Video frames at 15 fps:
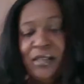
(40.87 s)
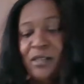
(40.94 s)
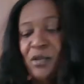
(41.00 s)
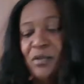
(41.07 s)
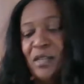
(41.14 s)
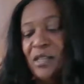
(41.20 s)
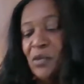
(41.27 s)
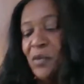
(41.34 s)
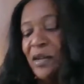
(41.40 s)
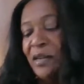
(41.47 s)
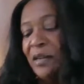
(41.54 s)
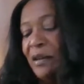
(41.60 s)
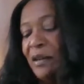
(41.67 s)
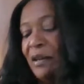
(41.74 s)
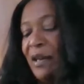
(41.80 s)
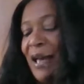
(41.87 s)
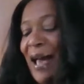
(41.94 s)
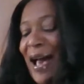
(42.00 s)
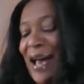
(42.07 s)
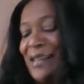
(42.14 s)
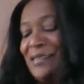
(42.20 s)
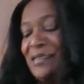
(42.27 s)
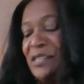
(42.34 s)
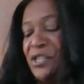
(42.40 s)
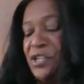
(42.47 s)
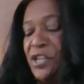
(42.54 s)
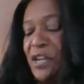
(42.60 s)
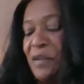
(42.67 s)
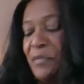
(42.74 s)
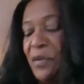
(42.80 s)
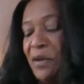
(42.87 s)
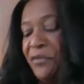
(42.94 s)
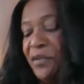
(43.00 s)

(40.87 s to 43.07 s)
So this one has the shape of